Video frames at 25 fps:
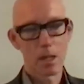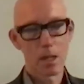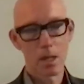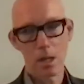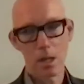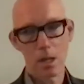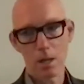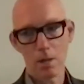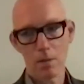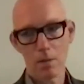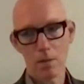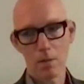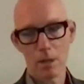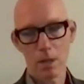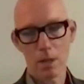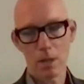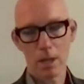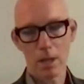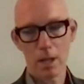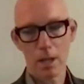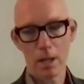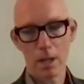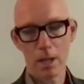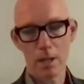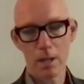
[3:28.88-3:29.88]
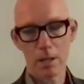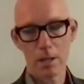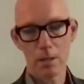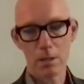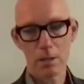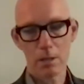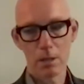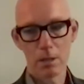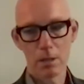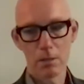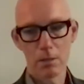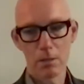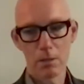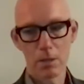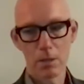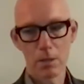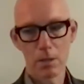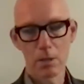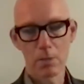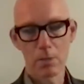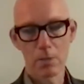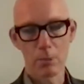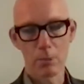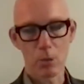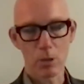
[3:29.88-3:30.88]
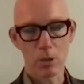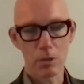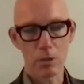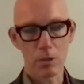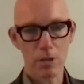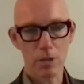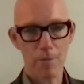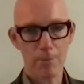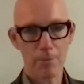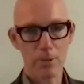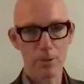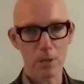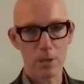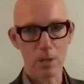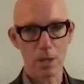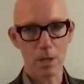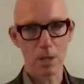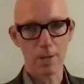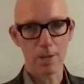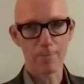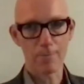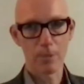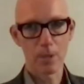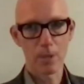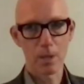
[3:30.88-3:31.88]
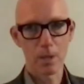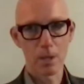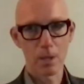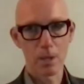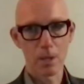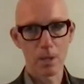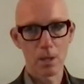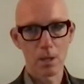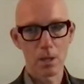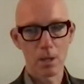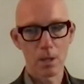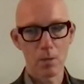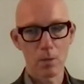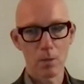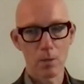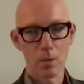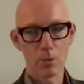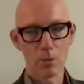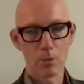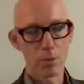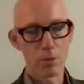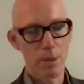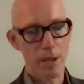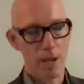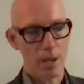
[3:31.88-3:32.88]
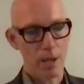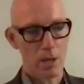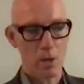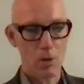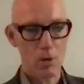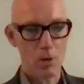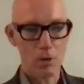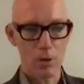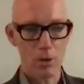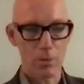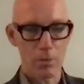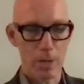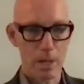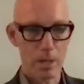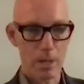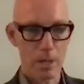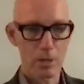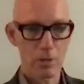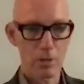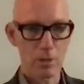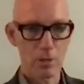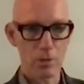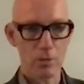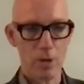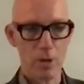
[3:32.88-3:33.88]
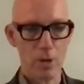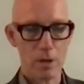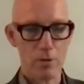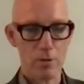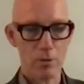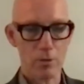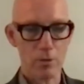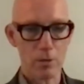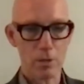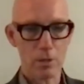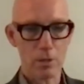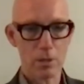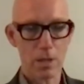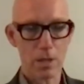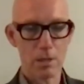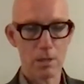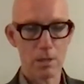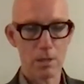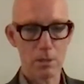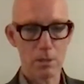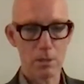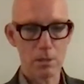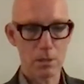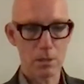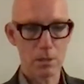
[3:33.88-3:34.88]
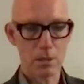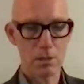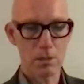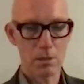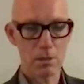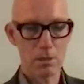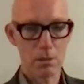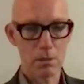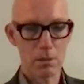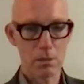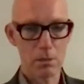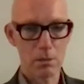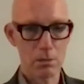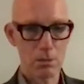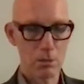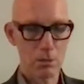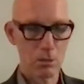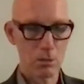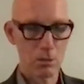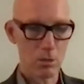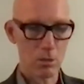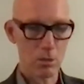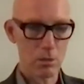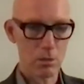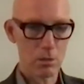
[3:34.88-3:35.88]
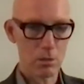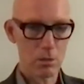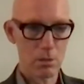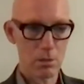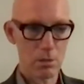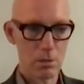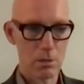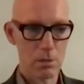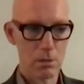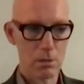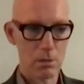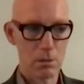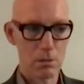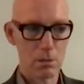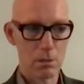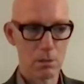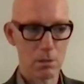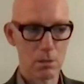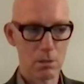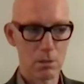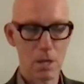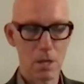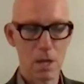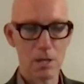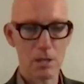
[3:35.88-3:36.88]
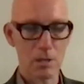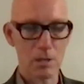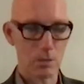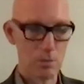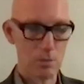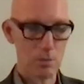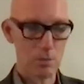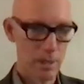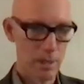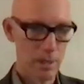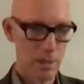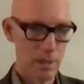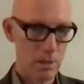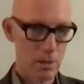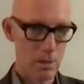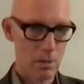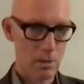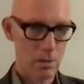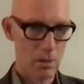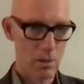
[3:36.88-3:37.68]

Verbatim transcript: Uh, and in, in this book, in chapter nine, which was about occupation strategies, hence the, the, the, the title of that